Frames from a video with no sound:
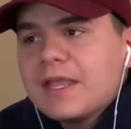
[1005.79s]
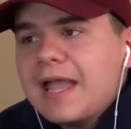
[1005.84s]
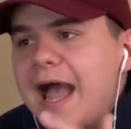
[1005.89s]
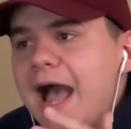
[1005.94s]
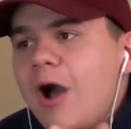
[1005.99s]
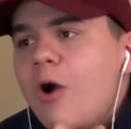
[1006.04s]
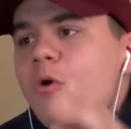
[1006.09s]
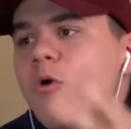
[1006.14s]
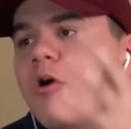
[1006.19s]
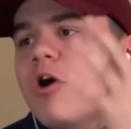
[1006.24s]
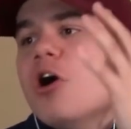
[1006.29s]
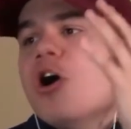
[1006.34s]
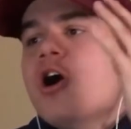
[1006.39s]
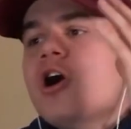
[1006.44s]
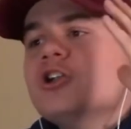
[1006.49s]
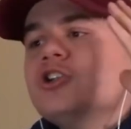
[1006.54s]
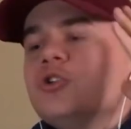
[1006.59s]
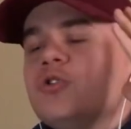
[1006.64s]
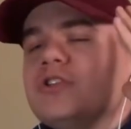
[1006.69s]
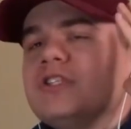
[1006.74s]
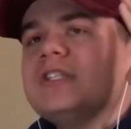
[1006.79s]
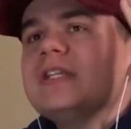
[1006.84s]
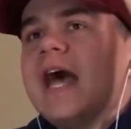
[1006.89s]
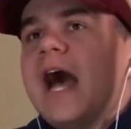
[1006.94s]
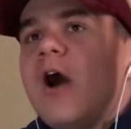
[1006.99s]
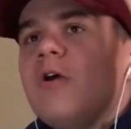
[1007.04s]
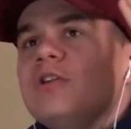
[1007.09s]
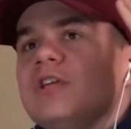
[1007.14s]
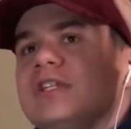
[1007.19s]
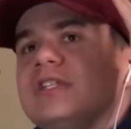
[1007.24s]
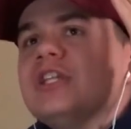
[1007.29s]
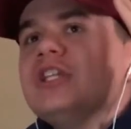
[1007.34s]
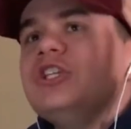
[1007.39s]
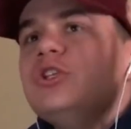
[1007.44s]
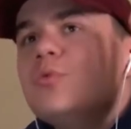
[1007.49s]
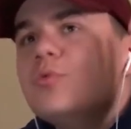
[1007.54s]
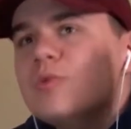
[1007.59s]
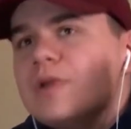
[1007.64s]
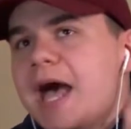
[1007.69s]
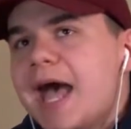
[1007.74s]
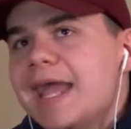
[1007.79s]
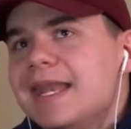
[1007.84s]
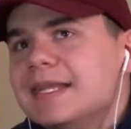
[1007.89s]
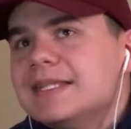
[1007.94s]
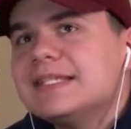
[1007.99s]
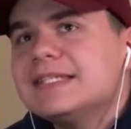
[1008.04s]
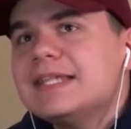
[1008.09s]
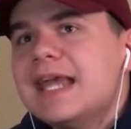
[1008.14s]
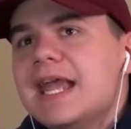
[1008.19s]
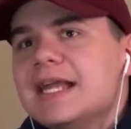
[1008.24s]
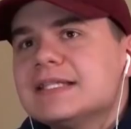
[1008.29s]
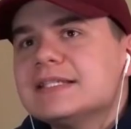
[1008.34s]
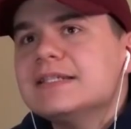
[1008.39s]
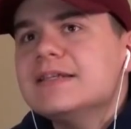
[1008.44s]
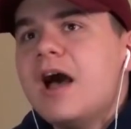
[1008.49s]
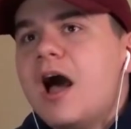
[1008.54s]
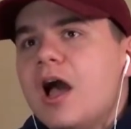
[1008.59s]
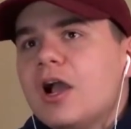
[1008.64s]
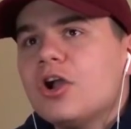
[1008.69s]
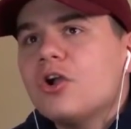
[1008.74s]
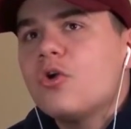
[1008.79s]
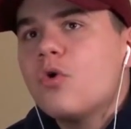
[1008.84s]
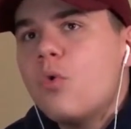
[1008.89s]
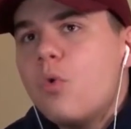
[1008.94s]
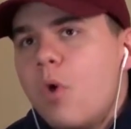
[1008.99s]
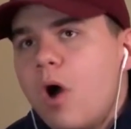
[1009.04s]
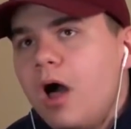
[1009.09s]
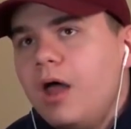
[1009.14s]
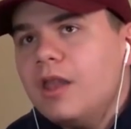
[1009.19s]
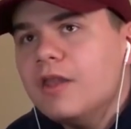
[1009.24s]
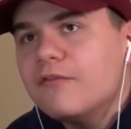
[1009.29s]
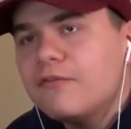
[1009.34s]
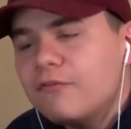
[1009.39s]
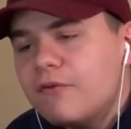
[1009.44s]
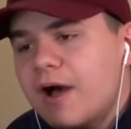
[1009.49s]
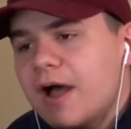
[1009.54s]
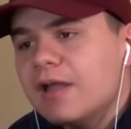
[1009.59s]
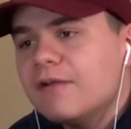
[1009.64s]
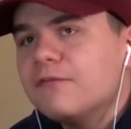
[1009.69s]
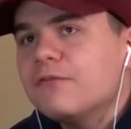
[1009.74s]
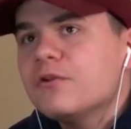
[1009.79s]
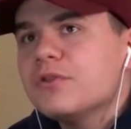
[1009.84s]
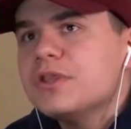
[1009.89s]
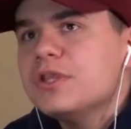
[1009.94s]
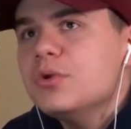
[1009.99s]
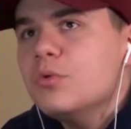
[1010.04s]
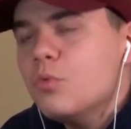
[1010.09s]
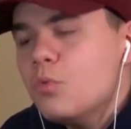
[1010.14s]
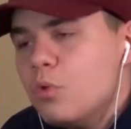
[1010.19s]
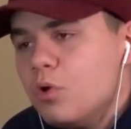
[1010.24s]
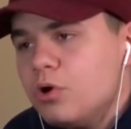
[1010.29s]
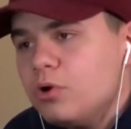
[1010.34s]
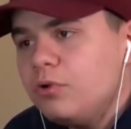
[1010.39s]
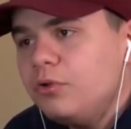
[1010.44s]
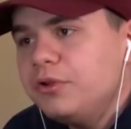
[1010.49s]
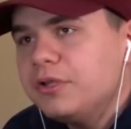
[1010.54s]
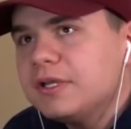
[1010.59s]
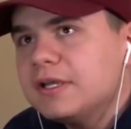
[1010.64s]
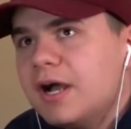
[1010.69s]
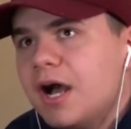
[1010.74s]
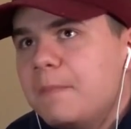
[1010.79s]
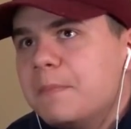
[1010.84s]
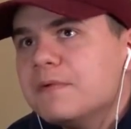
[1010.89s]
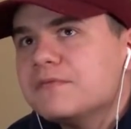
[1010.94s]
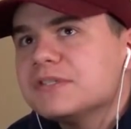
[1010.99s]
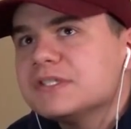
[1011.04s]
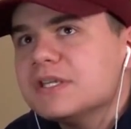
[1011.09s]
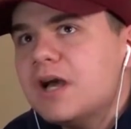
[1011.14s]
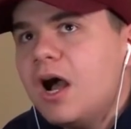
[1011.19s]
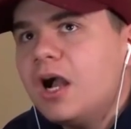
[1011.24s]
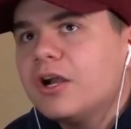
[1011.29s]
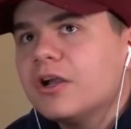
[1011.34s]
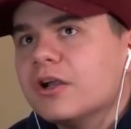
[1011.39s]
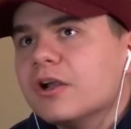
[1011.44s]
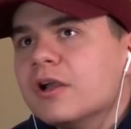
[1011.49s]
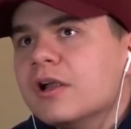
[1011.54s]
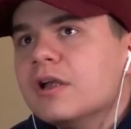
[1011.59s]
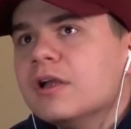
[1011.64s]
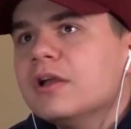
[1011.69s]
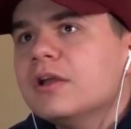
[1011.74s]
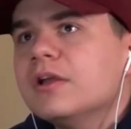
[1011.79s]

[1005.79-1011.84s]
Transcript: How does the United States not qualify for the World Cup of soccer?